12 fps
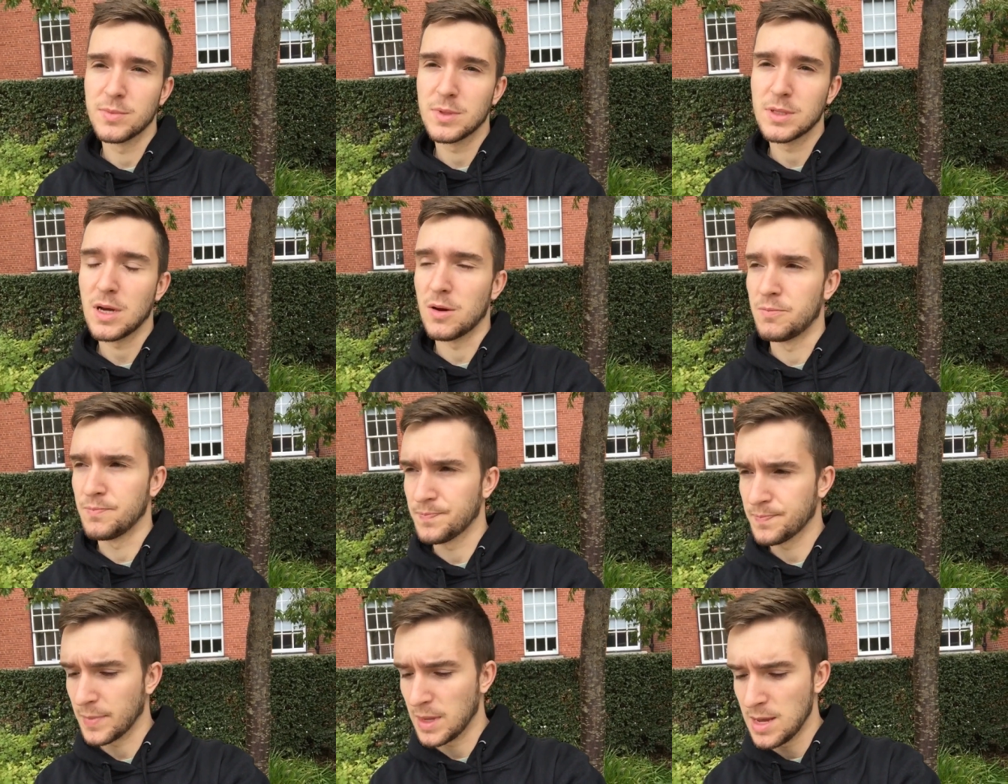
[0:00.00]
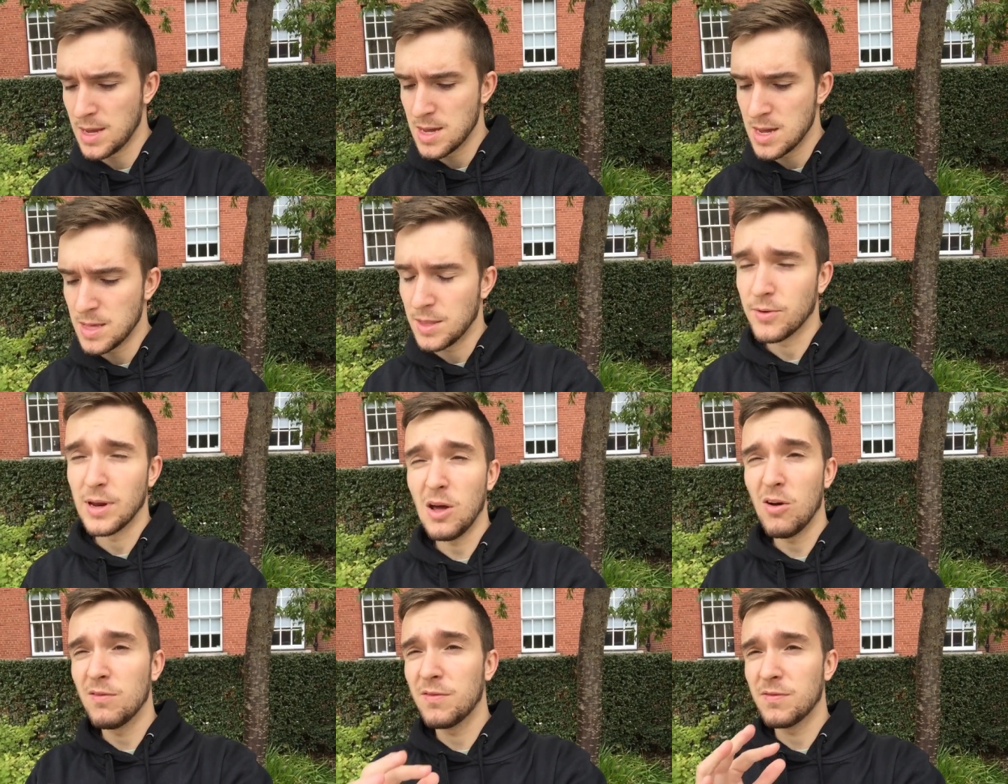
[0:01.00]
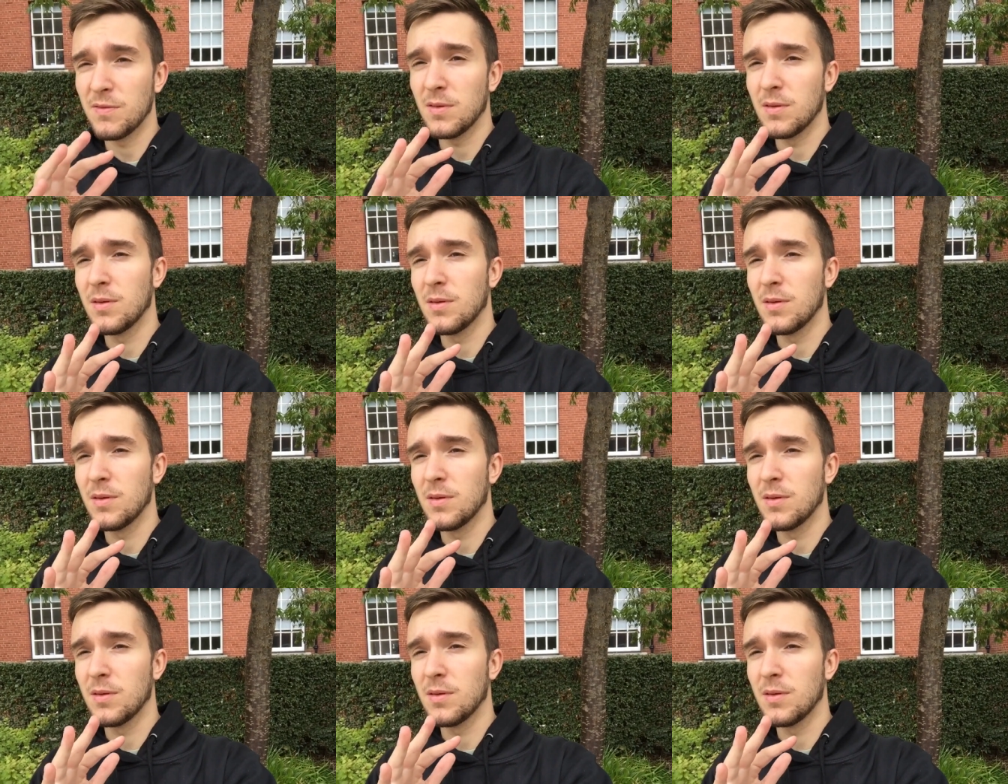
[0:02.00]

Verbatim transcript: So, there are a lot of